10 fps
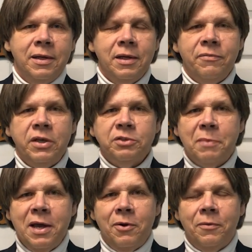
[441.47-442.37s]
of
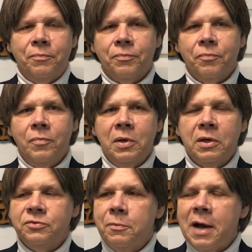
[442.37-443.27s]
Ishmael.
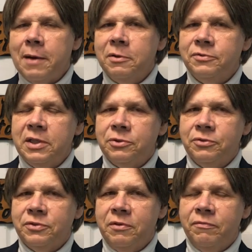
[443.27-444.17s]
Because the Bible's
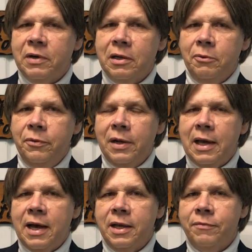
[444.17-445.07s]
interested in following the
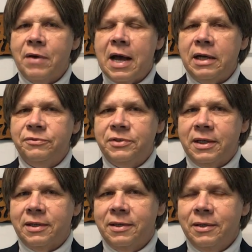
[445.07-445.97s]
line of
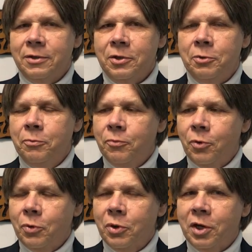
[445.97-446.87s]
Isaac, whom
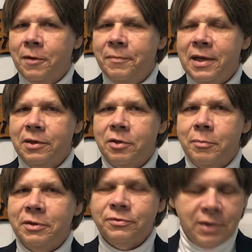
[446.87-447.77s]
we're going to come down to the
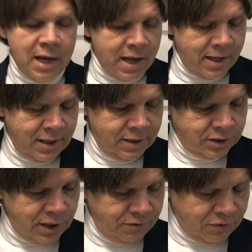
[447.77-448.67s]
Messiah,
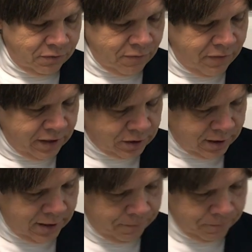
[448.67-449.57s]
Jesus,
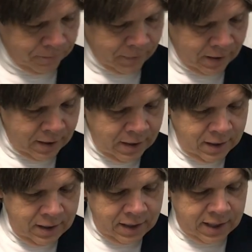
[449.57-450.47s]
eventually.
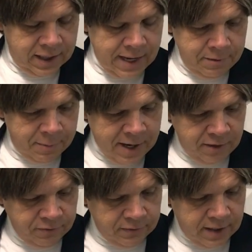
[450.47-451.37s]
And it came to
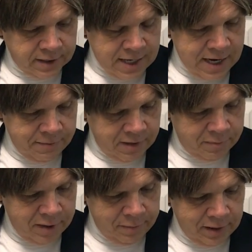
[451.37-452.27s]
pass at that time that
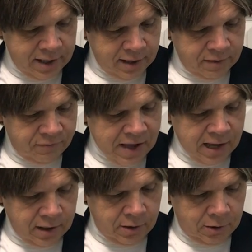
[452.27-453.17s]
Abimelech and
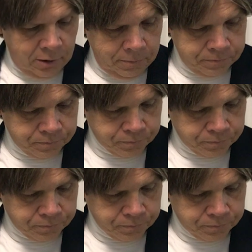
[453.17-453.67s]
Phicol,